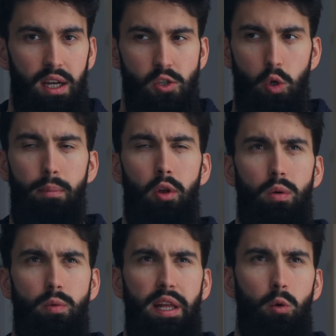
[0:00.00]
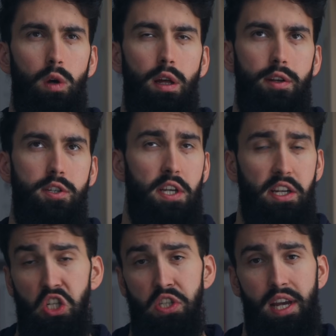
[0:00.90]
So I'm not really willing to
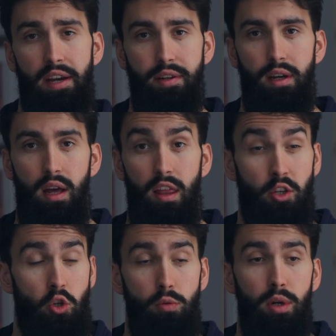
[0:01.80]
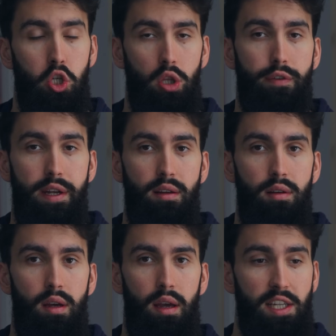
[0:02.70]
say just yet that too much lifting
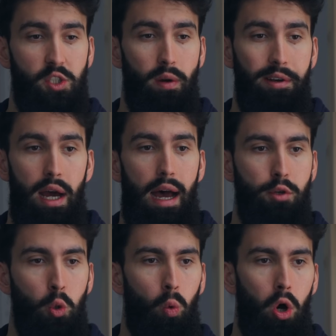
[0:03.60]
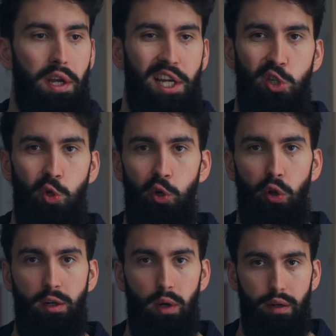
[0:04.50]
is going to have you walking to an
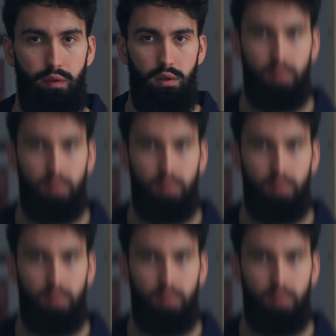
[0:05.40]
early grave.